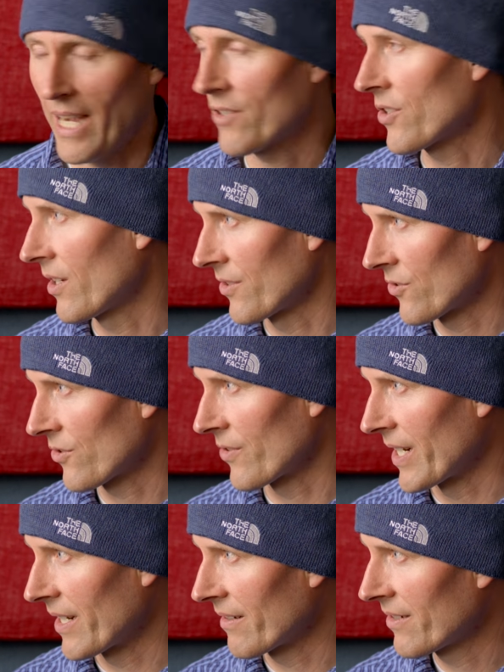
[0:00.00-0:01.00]
actually on the
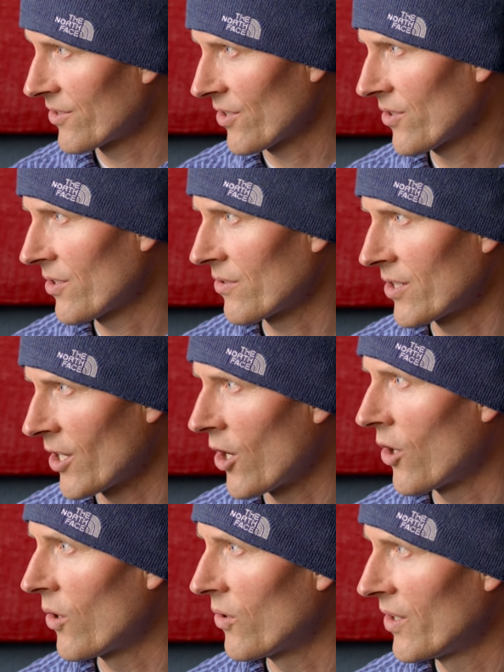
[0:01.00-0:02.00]
screen, just so you
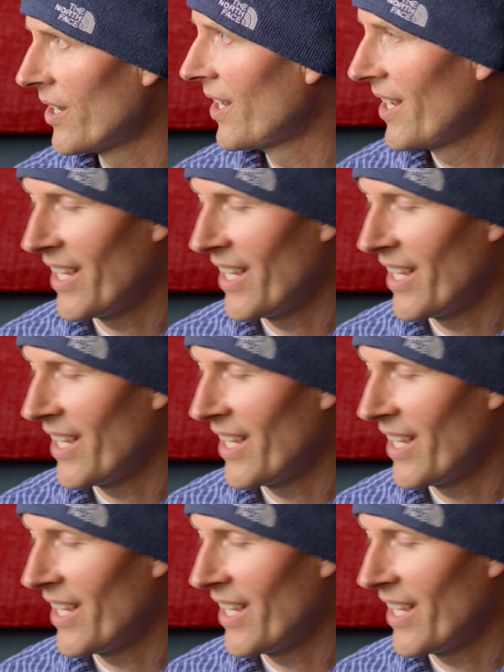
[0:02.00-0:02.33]
know. Huge.